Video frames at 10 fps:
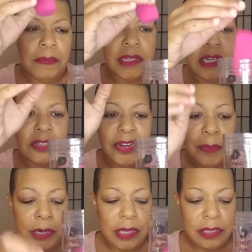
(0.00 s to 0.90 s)
Then I drop
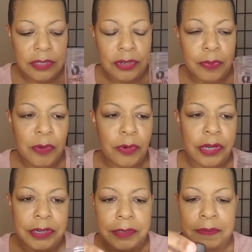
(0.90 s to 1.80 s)
it in the soapy
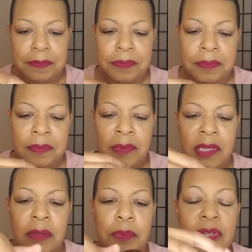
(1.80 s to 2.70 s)
water,
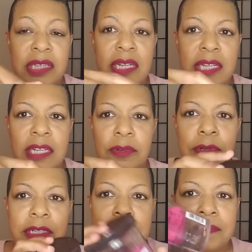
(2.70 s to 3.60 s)
put the lid
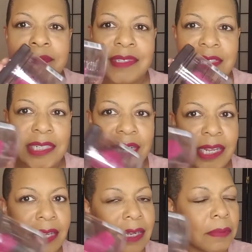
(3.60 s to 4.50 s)
on, shake
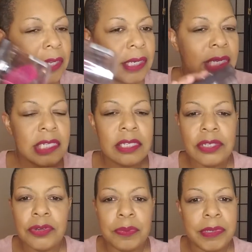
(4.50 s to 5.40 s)
it up, get it nice and
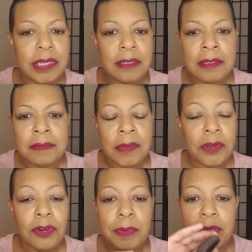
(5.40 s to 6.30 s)
soapy,
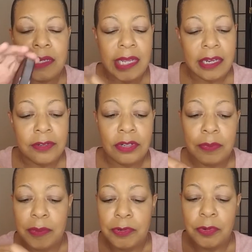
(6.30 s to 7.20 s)
open it, add a little
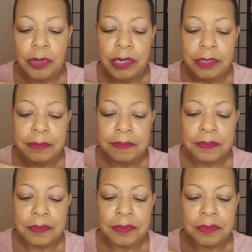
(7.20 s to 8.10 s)
bit more water,
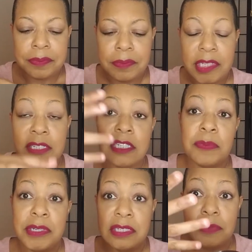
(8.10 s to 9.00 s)
because the
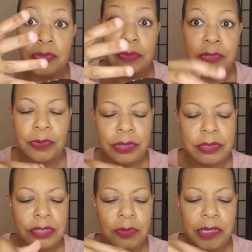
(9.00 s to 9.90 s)
sponge absorbs the water.
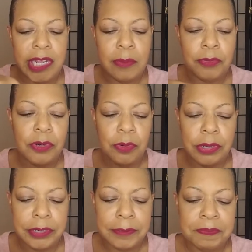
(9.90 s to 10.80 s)
So you want to add more
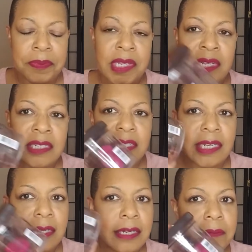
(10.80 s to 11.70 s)
water, shake
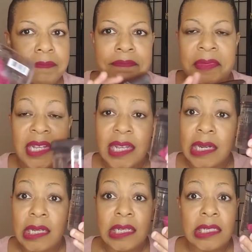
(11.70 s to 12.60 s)
it up, and
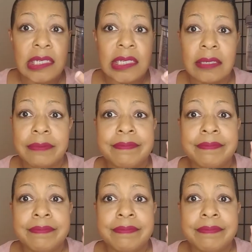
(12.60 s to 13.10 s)
I let it sit.